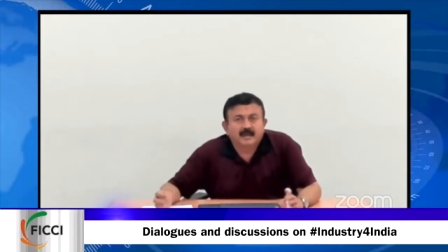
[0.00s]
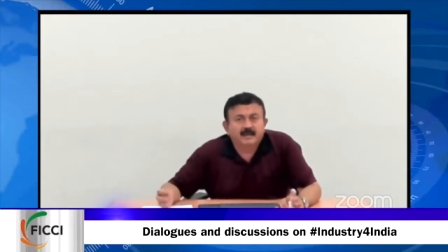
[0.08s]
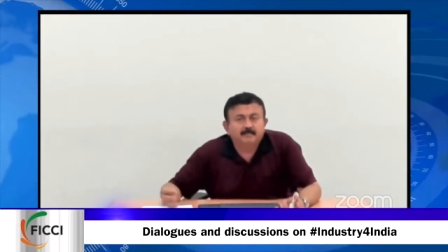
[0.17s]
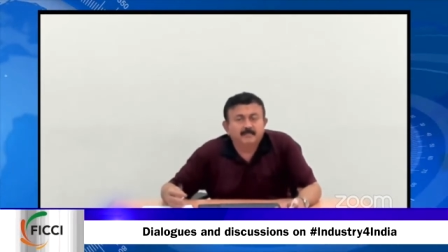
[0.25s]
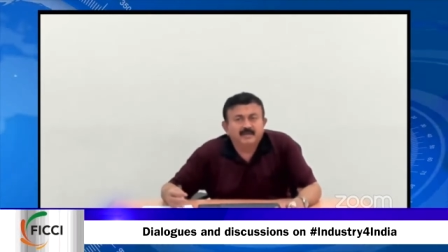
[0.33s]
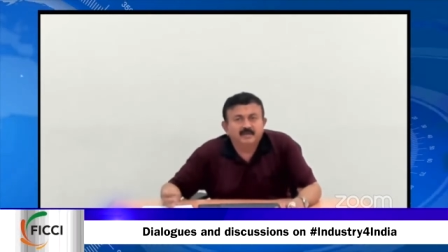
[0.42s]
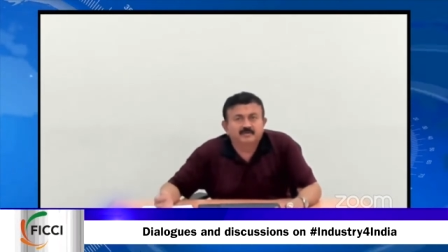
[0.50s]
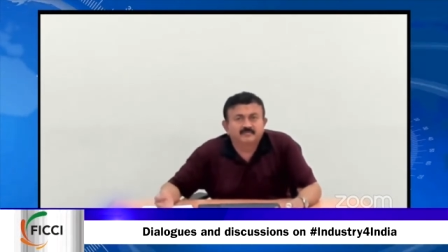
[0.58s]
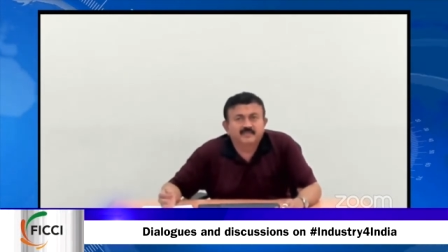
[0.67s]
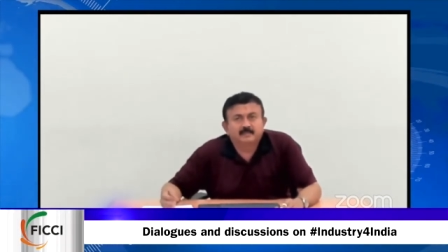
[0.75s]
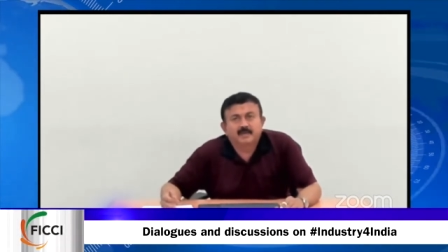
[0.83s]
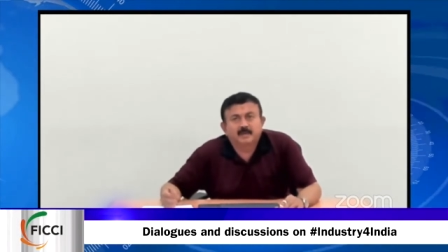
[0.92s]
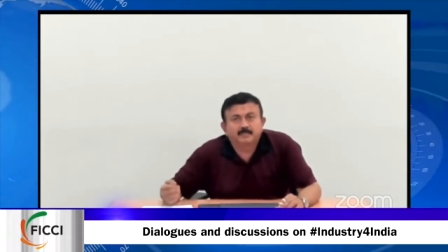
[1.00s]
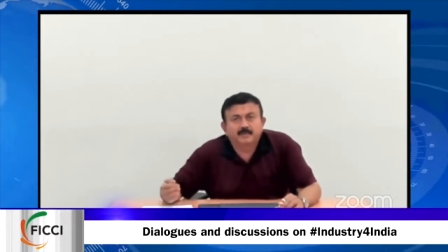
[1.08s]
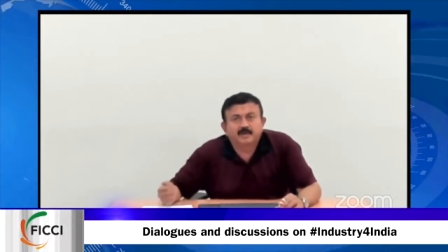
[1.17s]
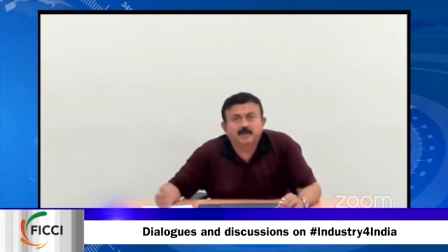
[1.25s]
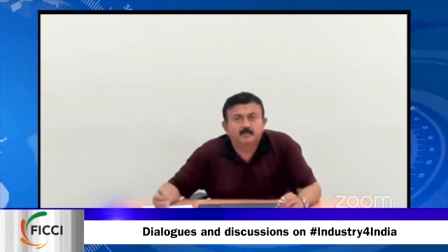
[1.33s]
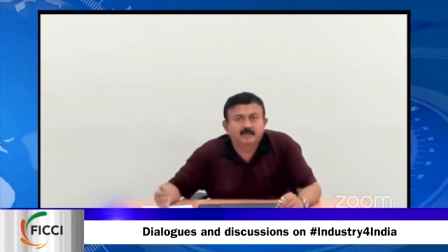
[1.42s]
and many of them are
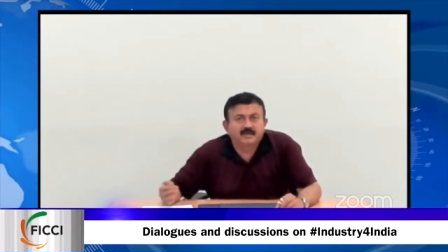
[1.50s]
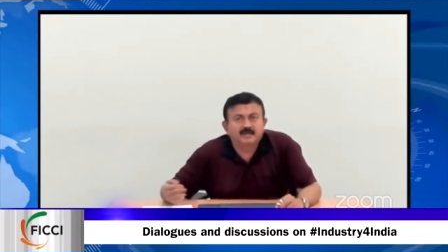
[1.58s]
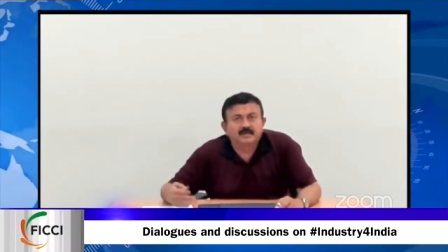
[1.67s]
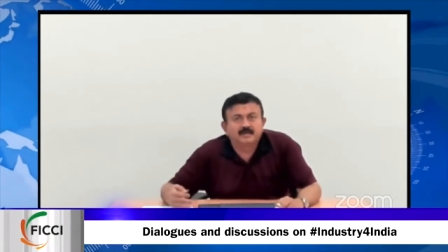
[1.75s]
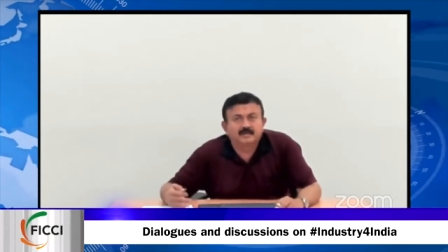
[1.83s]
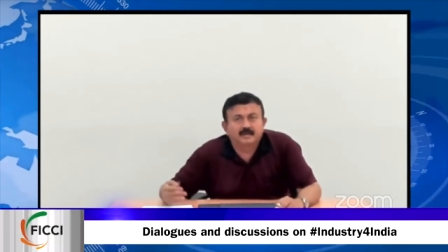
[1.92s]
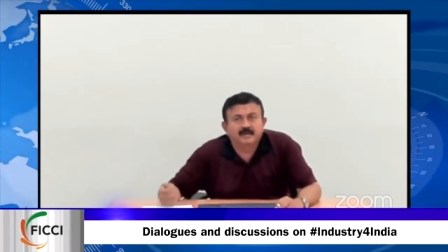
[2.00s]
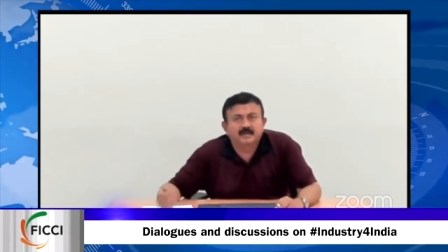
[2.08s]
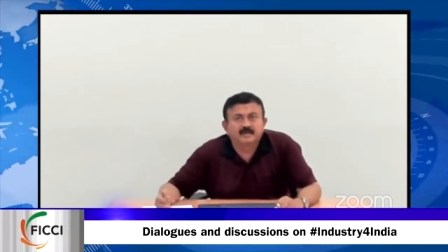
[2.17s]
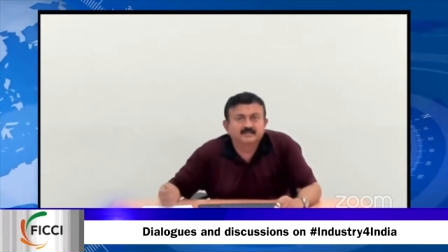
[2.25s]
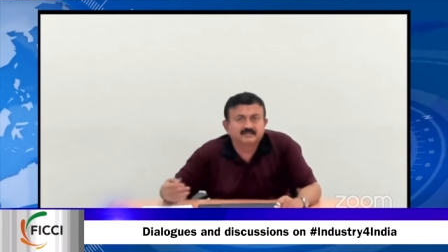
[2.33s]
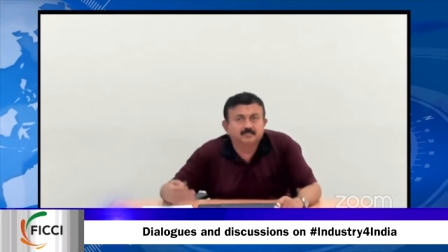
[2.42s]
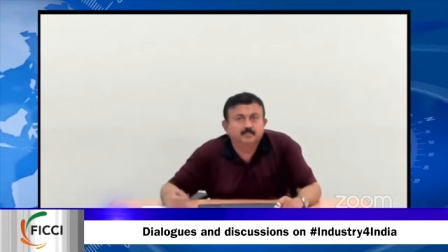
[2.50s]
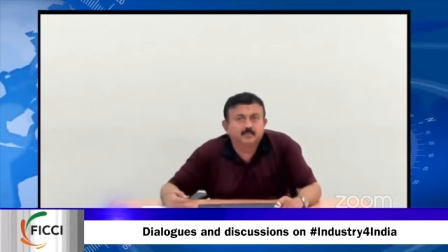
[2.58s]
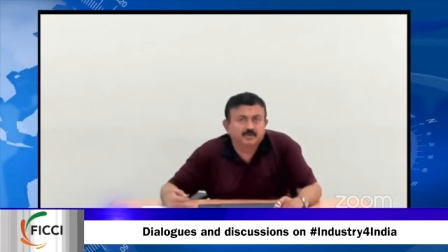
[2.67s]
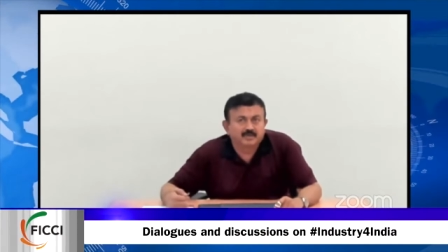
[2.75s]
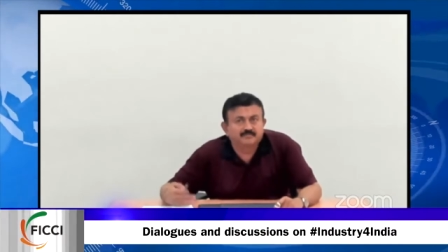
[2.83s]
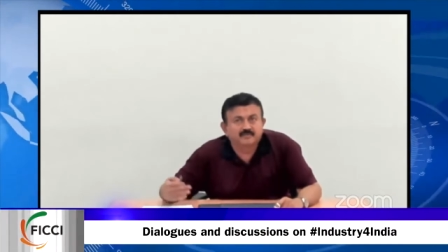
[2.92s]
predominantly traders
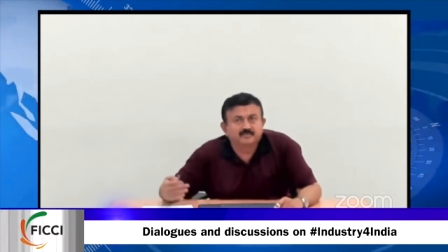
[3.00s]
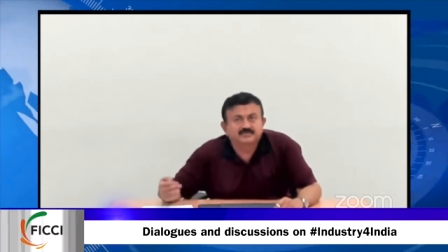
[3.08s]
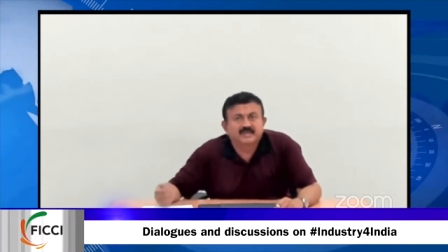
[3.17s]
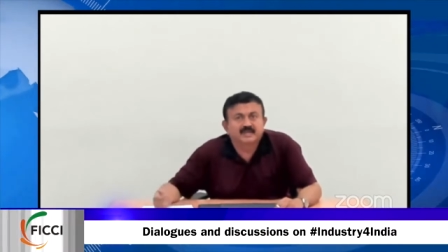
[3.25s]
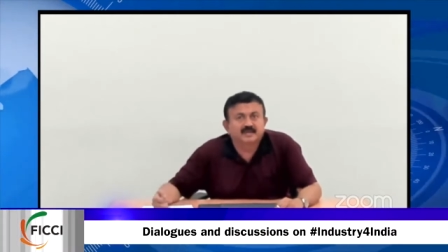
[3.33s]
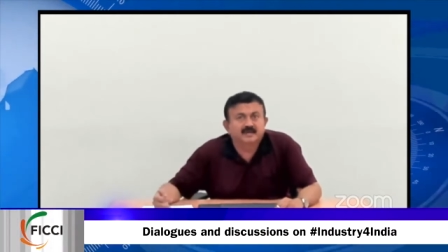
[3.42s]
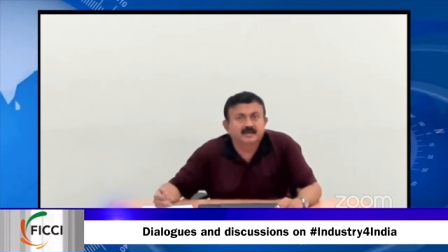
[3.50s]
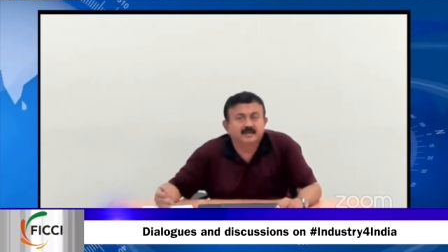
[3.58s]
importing from China